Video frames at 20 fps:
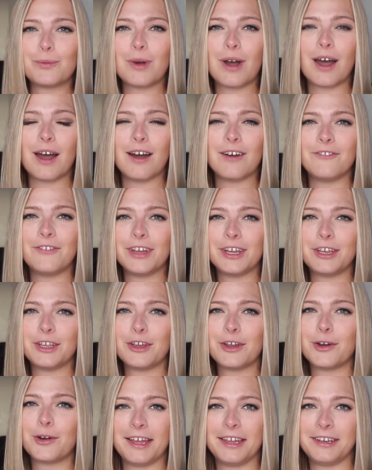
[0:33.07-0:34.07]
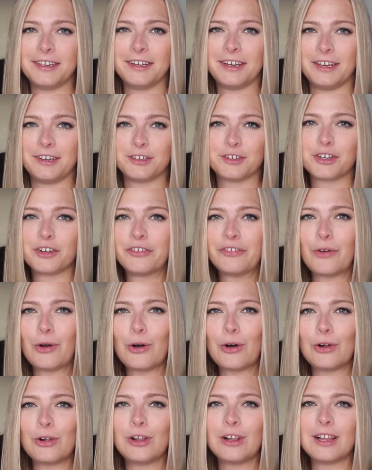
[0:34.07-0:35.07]
uh, video in an
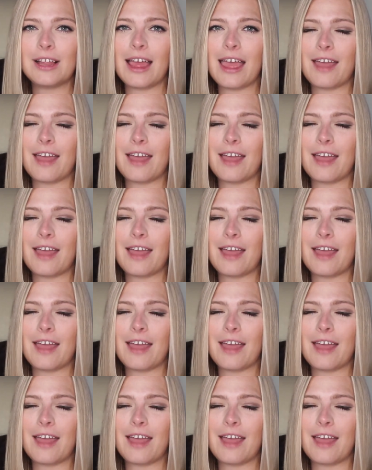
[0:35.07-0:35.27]
interval